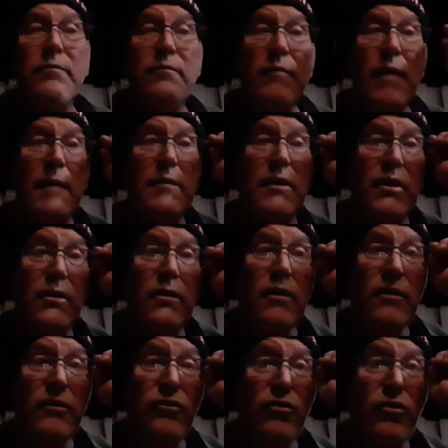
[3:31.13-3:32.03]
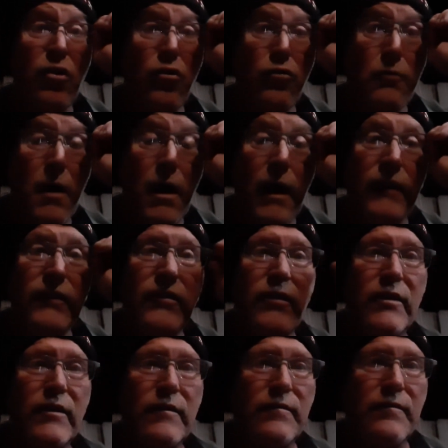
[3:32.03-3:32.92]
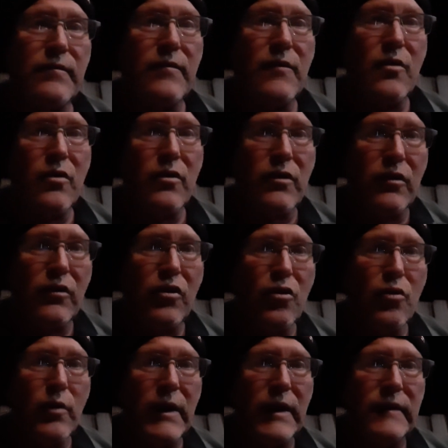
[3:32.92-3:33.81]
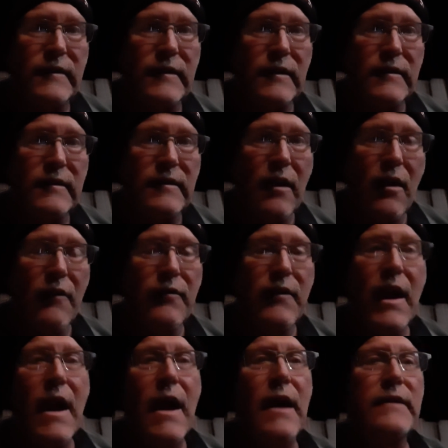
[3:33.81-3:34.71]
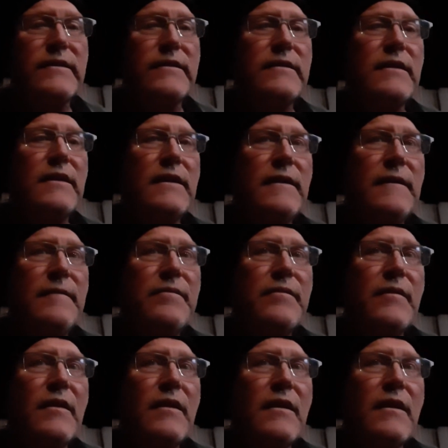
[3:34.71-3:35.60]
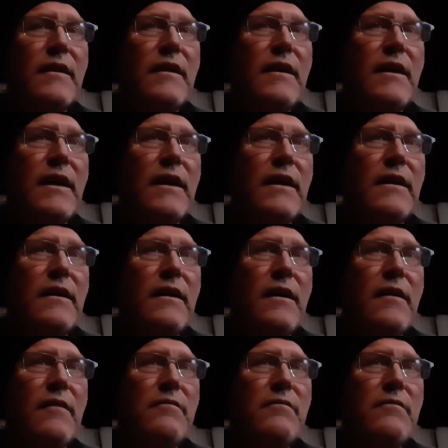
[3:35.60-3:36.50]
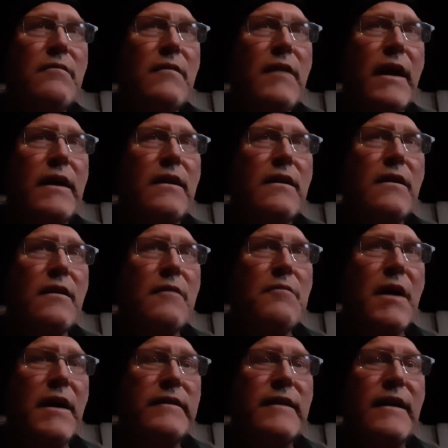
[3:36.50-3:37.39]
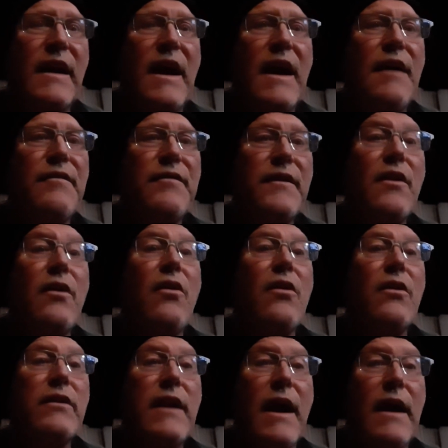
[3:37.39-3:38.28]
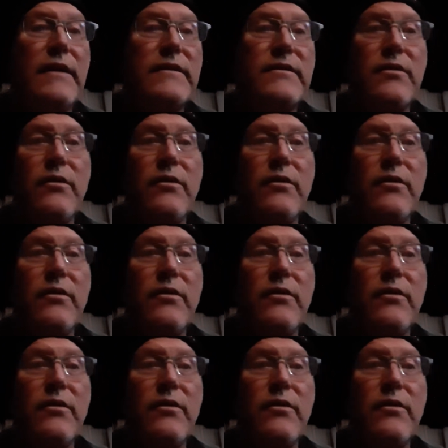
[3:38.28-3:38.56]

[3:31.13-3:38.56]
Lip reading: maybe 2 months or the 2 weeks in the soft cast and like a month and a half in a hard cast.